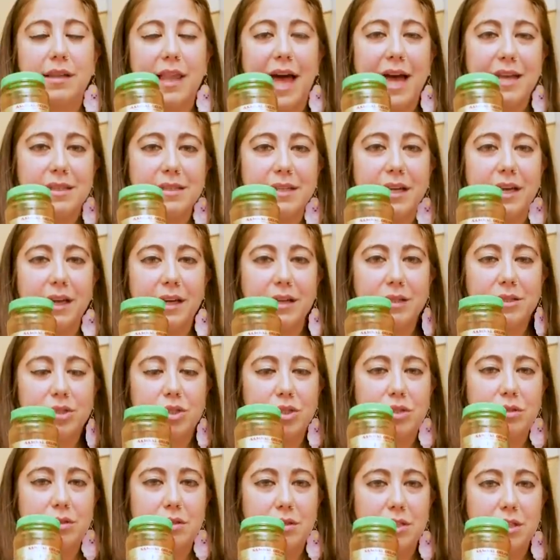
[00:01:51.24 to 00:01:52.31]
classic
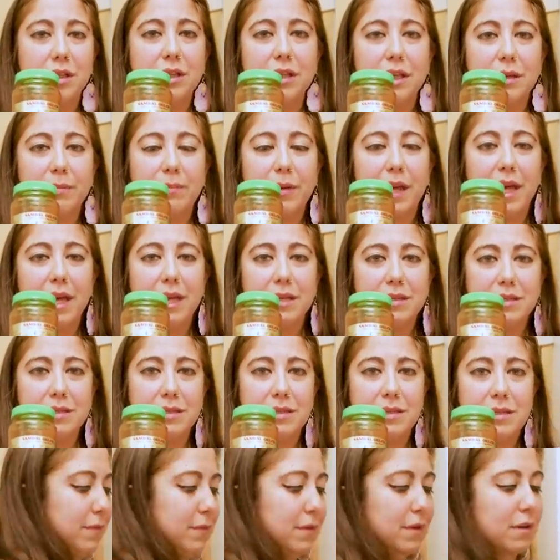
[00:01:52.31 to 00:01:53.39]
chili
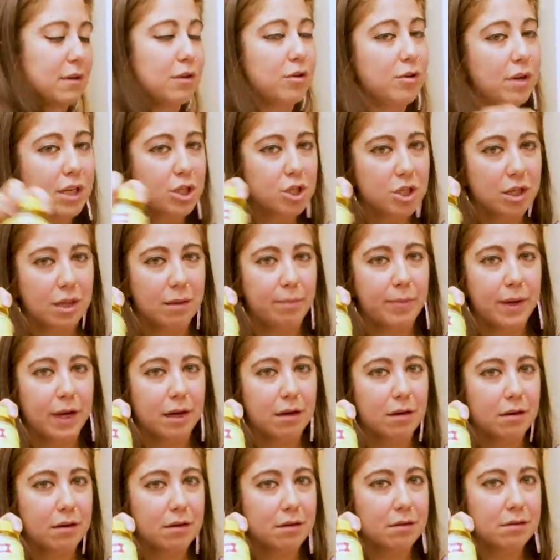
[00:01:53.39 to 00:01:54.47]
paste green chili
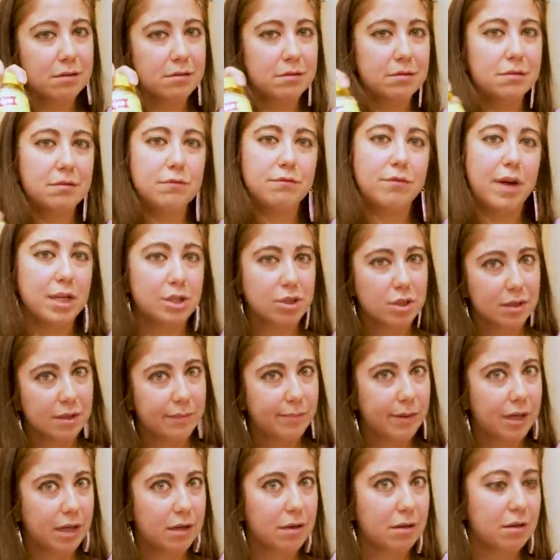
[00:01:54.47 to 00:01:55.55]
pickle, red chili
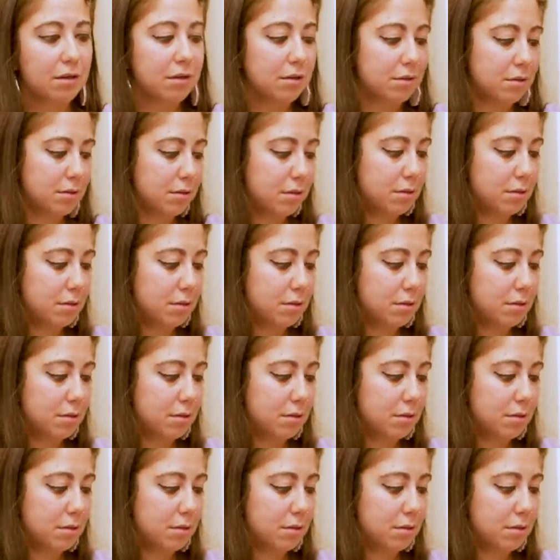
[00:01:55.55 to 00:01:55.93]
pickle.